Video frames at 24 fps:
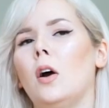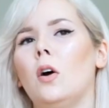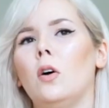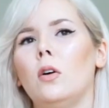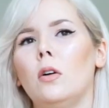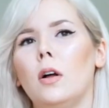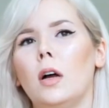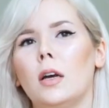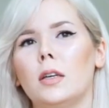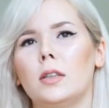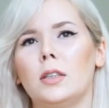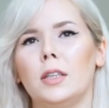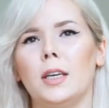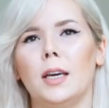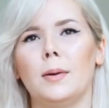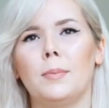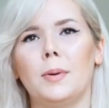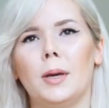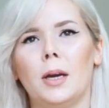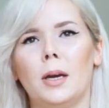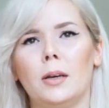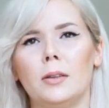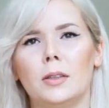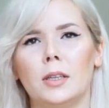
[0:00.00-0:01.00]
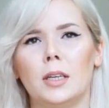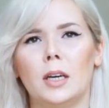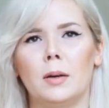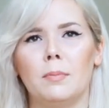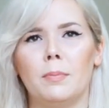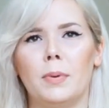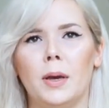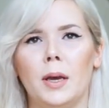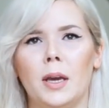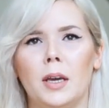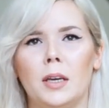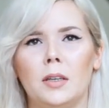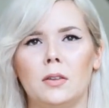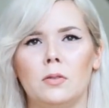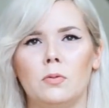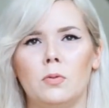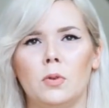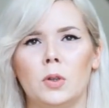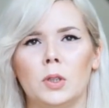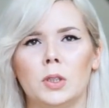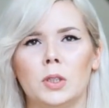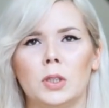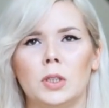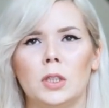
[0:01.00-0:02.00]
The whole idea behind the
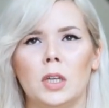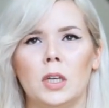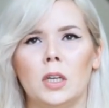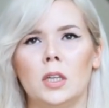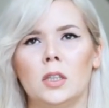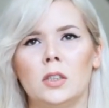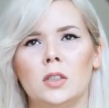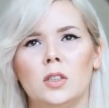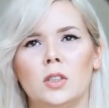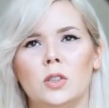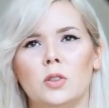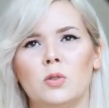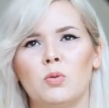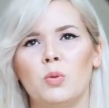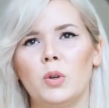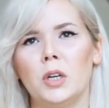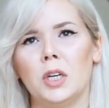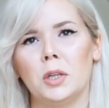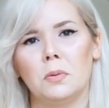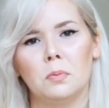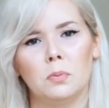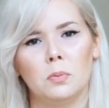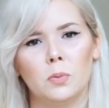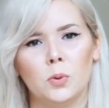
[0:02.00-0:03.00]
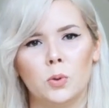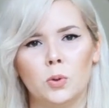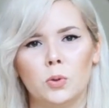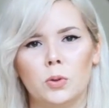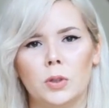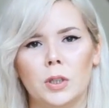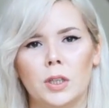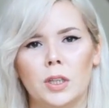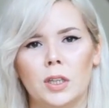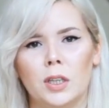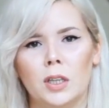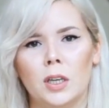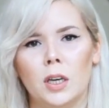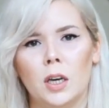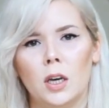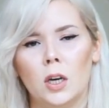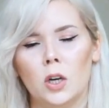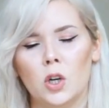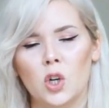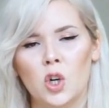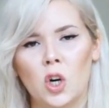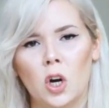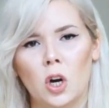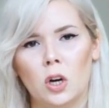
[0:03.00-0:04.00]
campaign was this really moody,
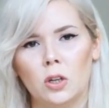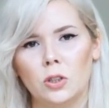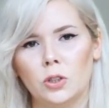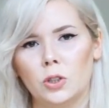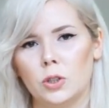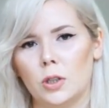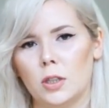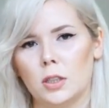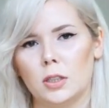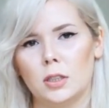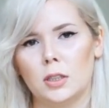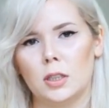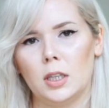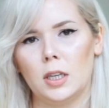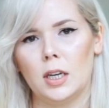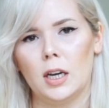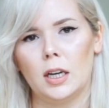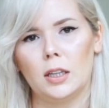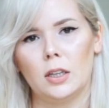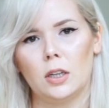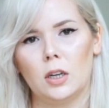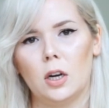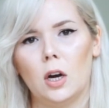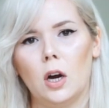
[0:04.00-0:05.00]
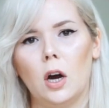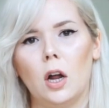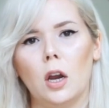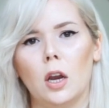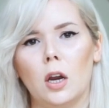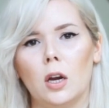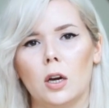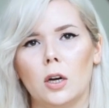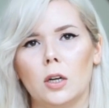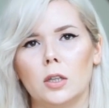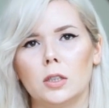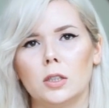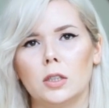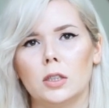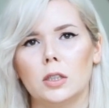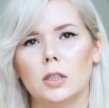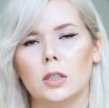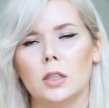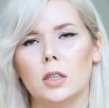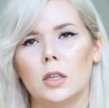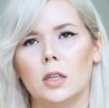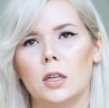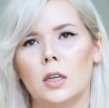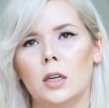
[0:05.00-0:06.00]
contrasty kind of
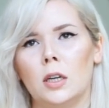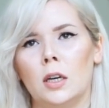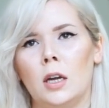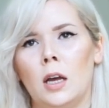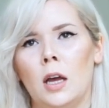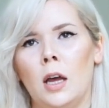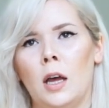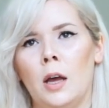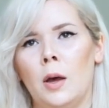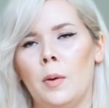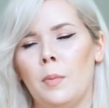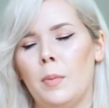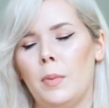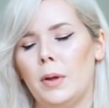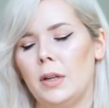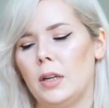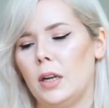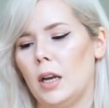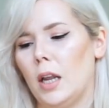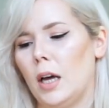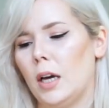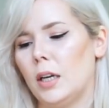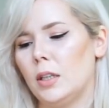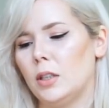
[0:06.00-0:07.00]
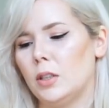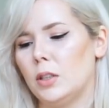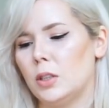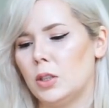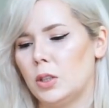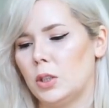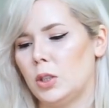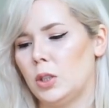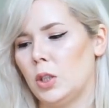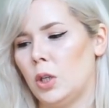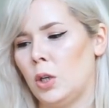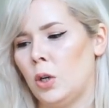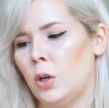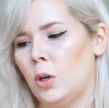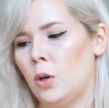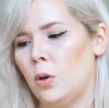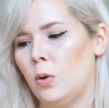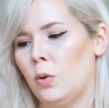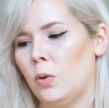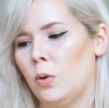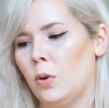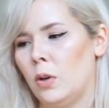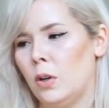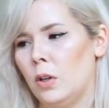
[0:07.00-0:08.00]
colors and lights,
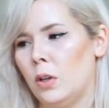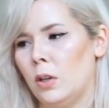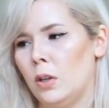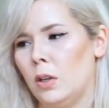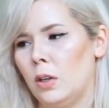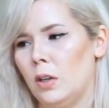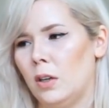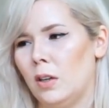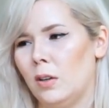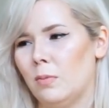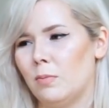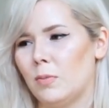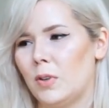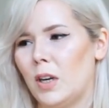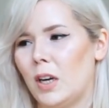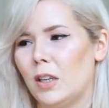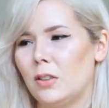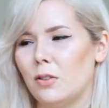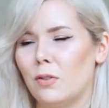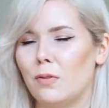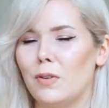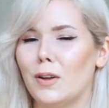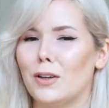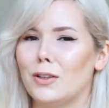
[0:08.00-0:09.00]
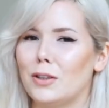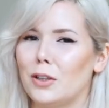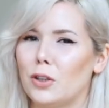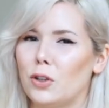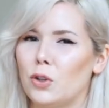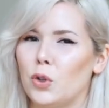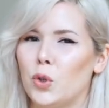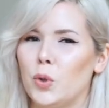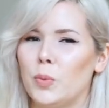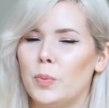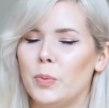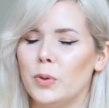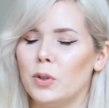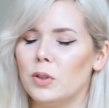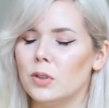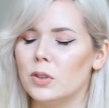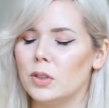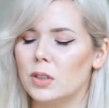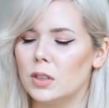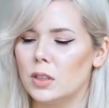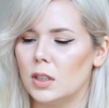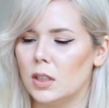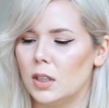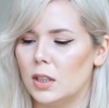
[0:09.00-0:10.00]
so kind of like the
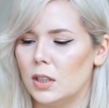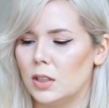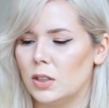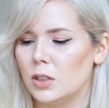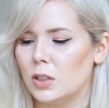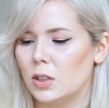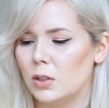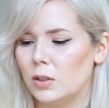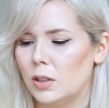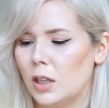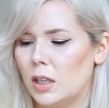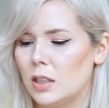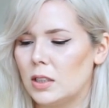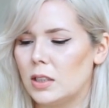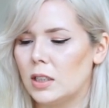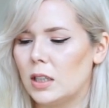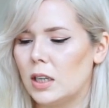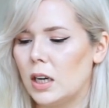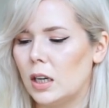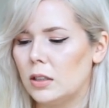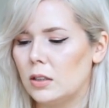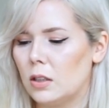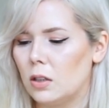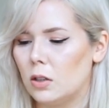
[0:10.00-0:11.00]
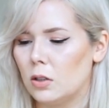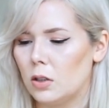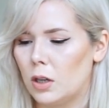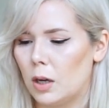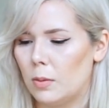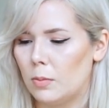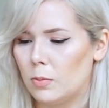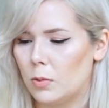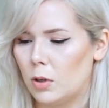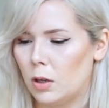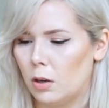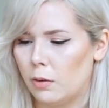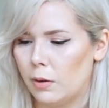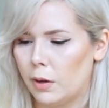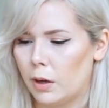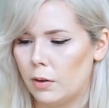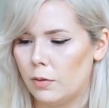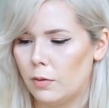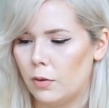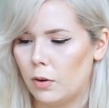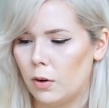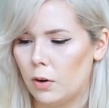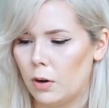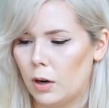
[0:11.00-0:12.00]
couples. So that's the kind of look I'm going
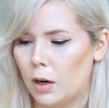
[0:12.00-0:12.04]
for.